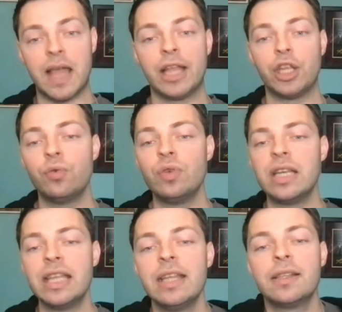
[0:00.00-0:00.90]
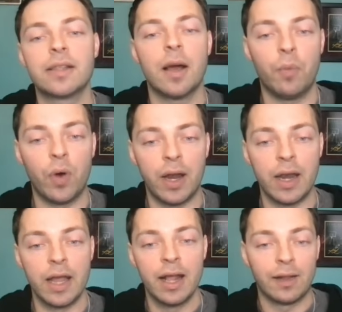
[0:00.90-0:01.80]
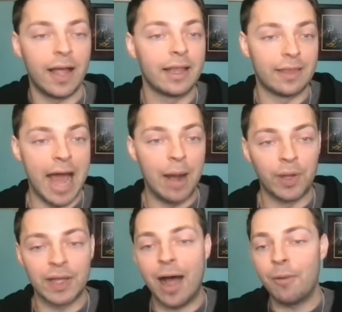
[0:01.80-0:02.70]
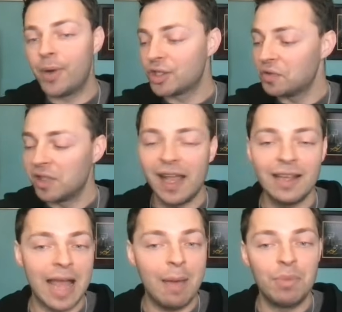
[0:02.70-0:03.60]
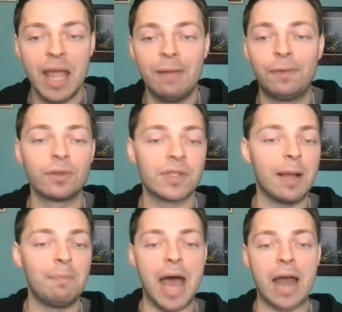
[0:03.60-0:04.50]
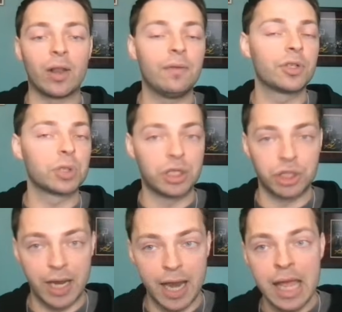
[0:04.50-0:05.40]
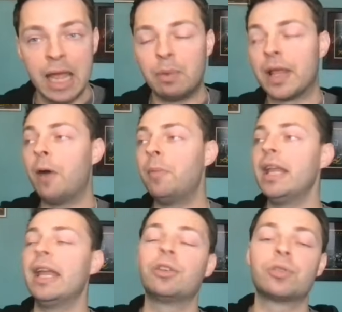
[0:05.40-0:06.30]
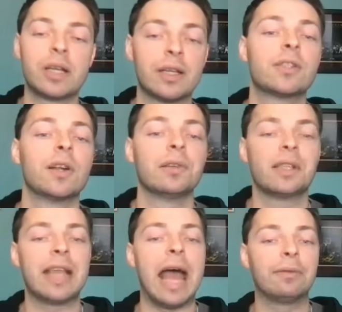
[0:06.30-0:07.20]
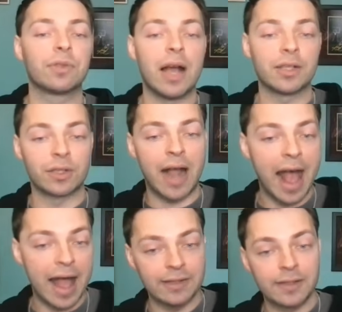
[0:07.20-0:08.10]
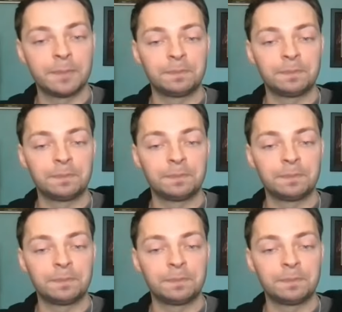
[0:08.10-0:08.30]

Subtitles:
that you need someone like that. With how much of today's NBA feels like a battle of attrition, with how many injury concerns this Cavs roster has,